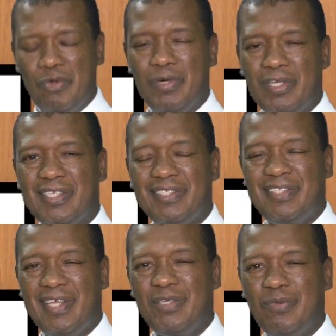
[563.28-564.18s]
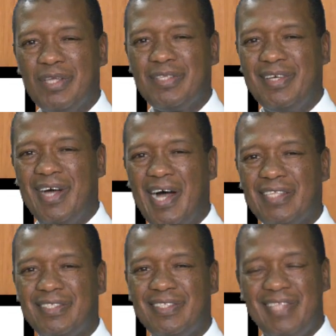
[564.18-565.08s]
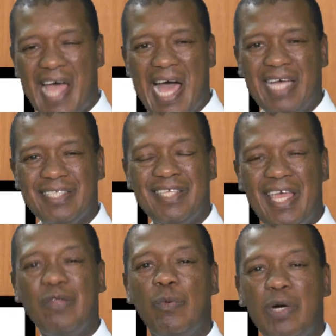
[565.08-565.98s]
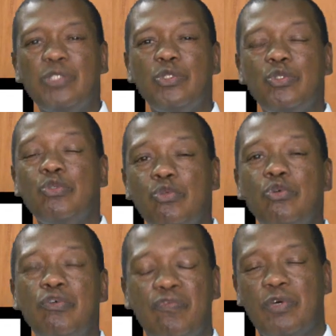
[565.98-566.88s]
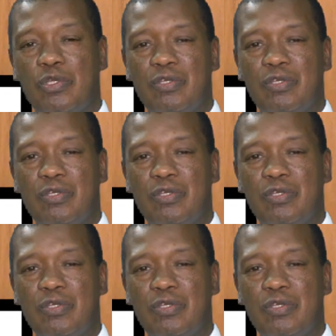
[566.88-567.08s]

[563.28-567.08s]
You understand what God does and wants to do for you.